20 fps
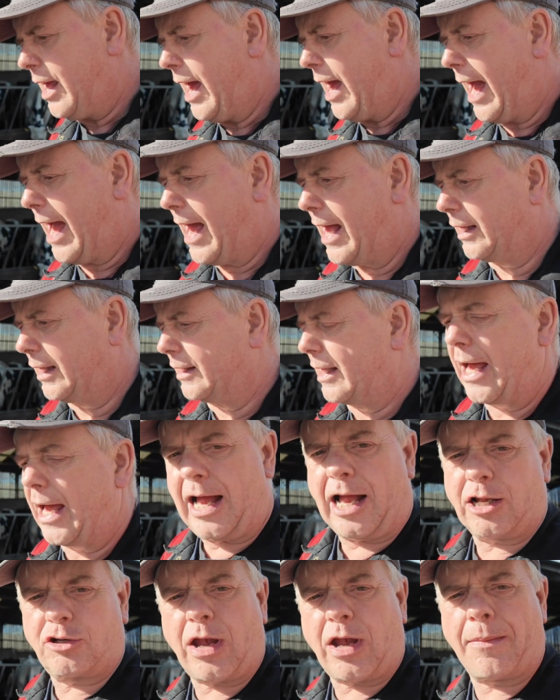
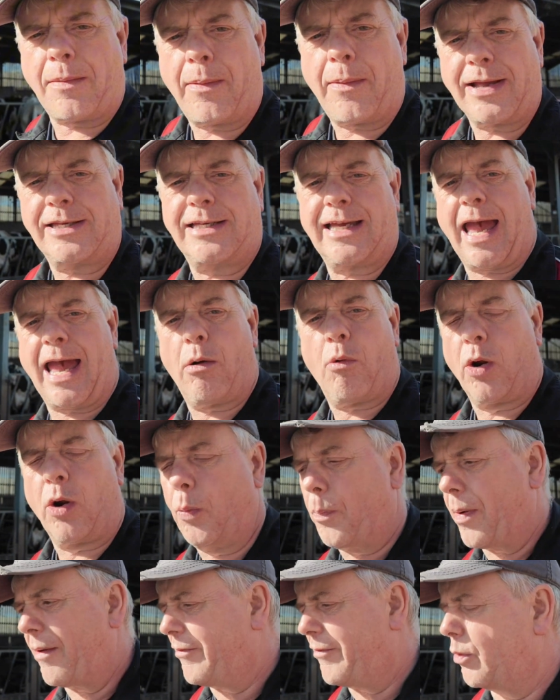I'll try my best to get one
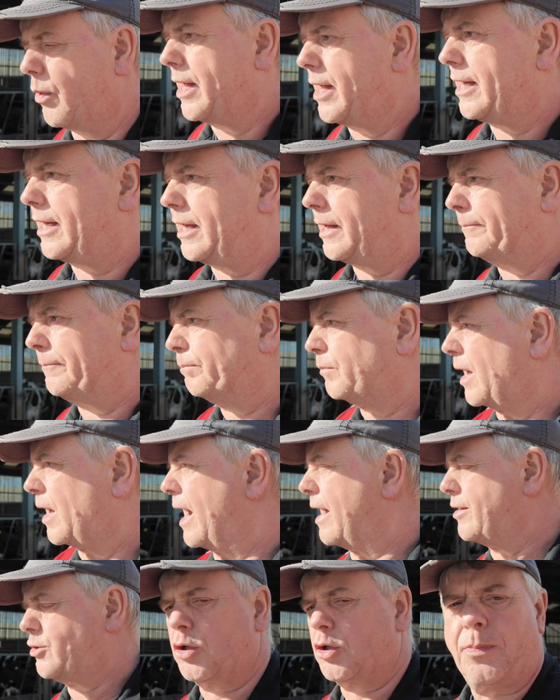up every week.
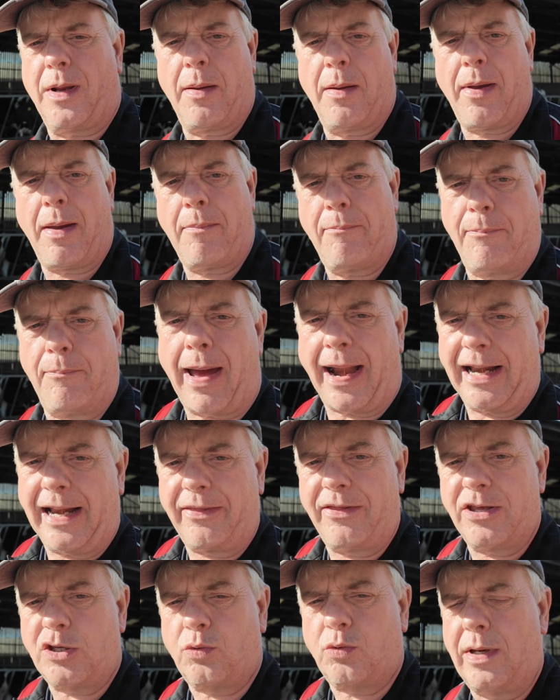It's just been a bit manic
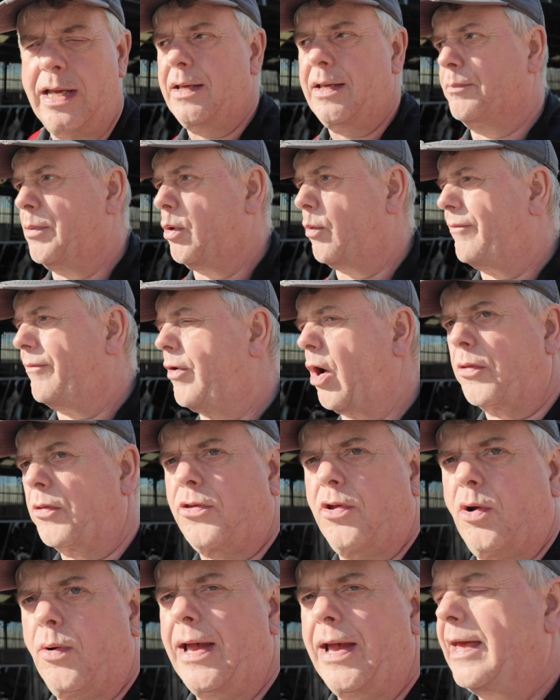this week, but we've got
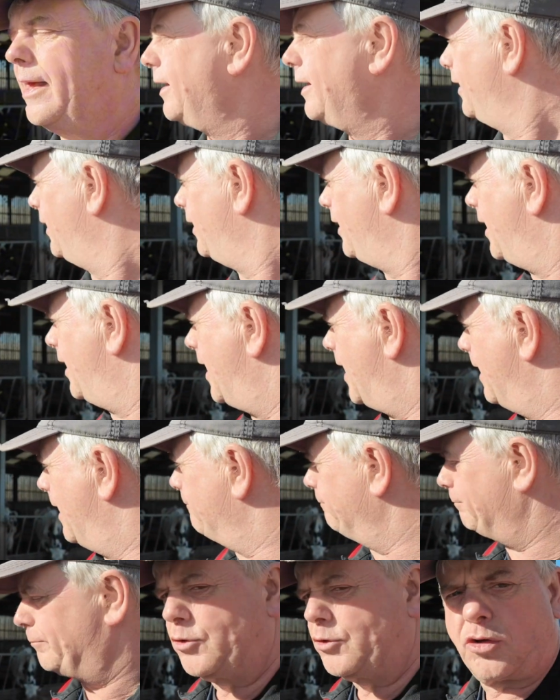through it.
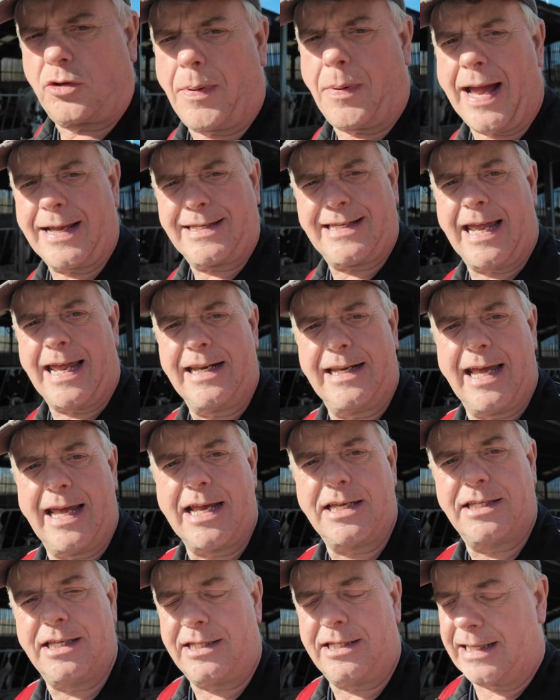Just about 10
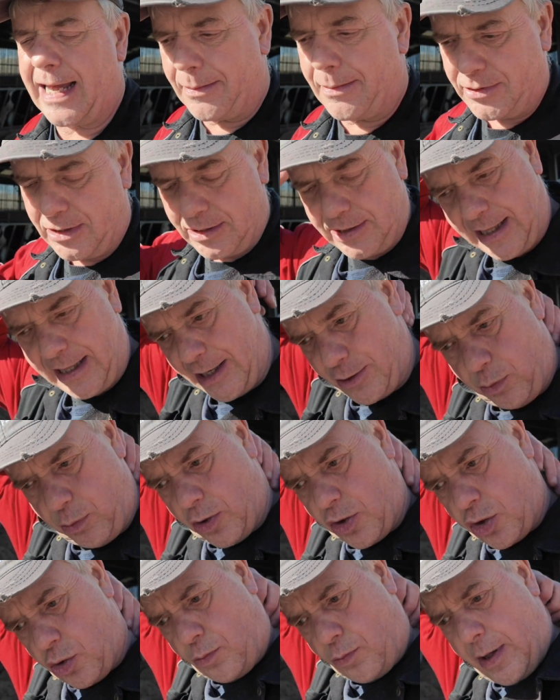days this time since last one
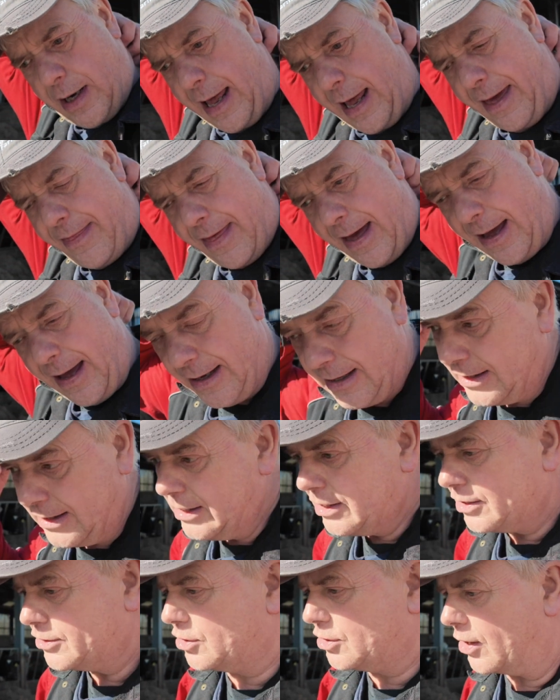or something like that.
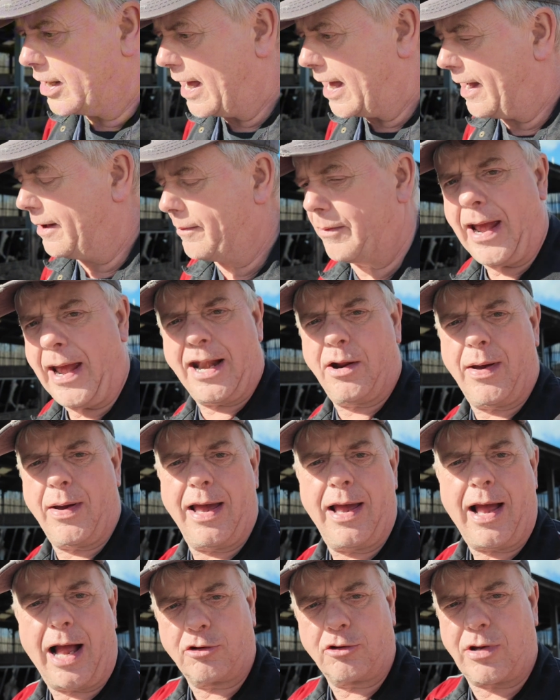So yeah, anyway,
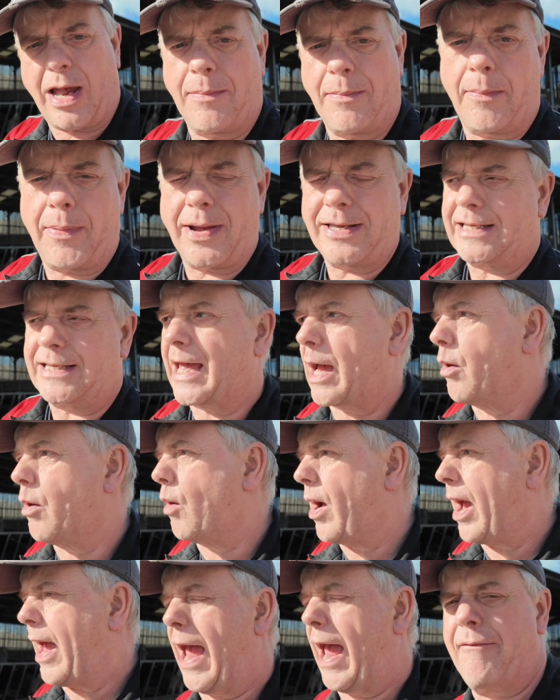I'll try my best to get
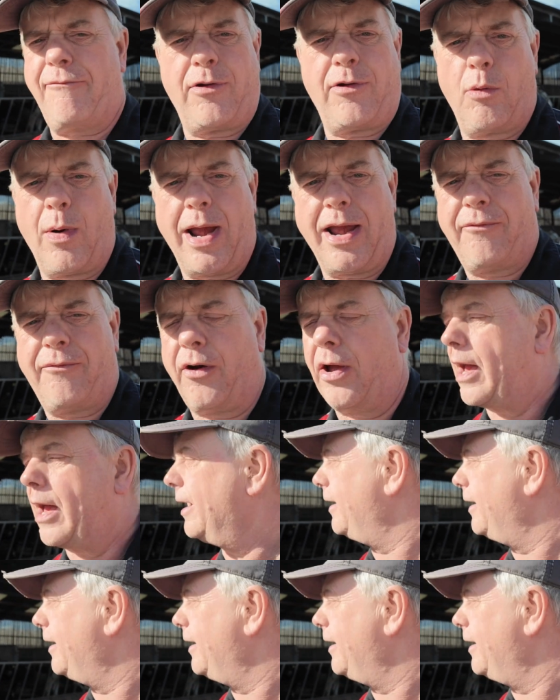up every week for you.